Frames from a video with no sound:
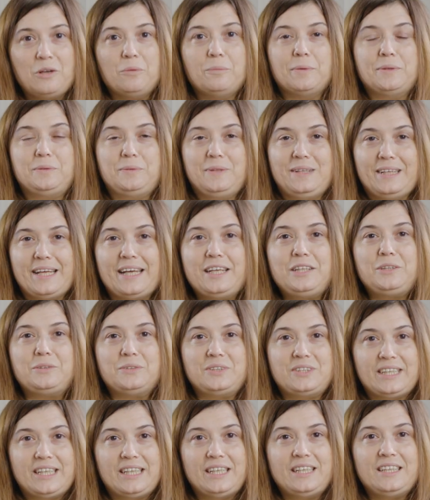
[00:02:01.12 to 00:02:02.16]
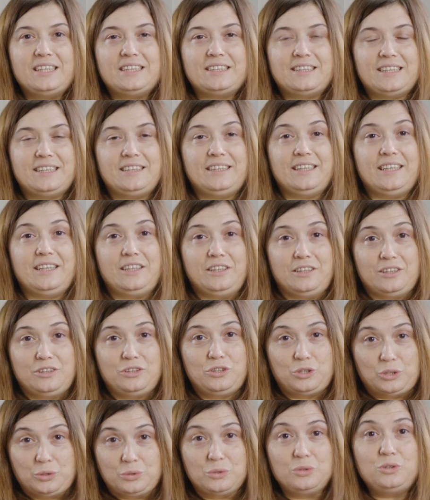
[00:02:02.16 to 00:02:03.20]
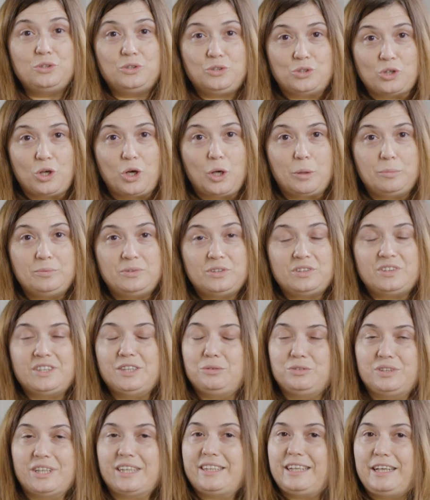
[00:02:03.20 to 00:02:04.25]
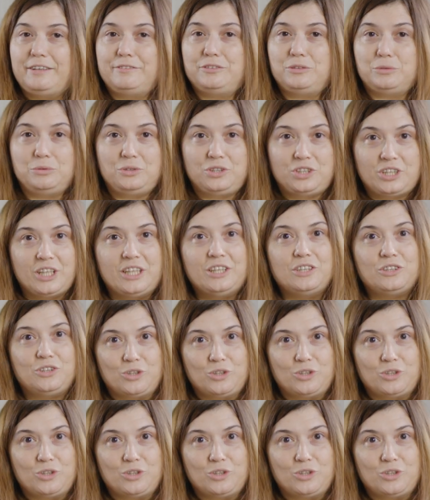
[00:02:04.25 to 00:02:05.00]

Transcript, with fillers: What we like to say is that they choose jobs, they do not have to chase